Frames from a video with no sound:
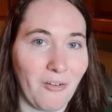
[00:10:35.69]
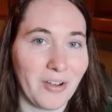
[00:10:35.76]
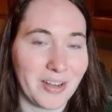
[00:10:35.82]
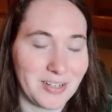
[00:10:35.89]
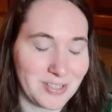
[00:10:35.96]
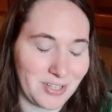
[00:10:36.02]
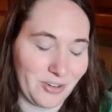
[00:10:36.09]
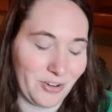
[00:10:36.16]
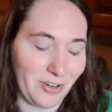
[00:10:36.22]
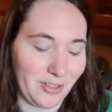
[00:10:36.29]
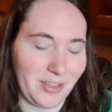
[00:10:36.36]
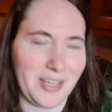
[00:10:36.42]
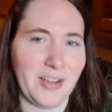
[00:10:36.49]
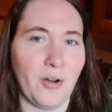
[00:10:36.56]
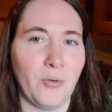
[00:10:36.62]
considering
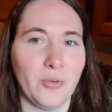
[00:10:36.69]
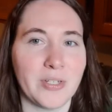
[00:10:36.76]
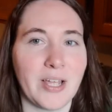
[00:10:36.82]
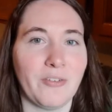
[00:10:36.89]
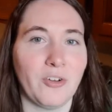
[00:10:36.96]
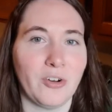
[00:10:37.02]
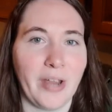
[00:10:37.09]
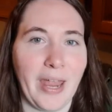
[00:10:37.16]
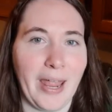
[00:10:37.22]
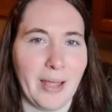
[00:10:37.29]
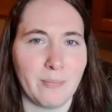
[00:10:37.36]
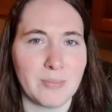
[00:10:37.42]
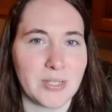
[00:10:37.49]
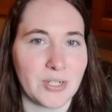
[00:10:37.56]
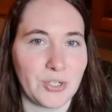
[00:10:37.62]
the whole deviled
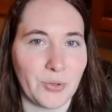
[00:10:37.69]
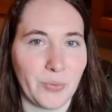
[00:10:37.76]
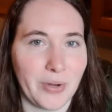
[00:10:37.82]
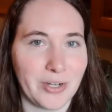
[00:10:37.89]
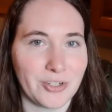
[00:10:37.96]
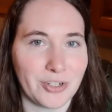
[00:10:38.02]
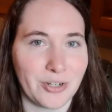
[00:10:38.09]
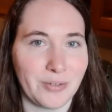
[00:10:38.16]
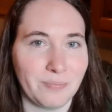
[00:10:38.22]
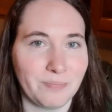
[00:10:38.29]
ham situation.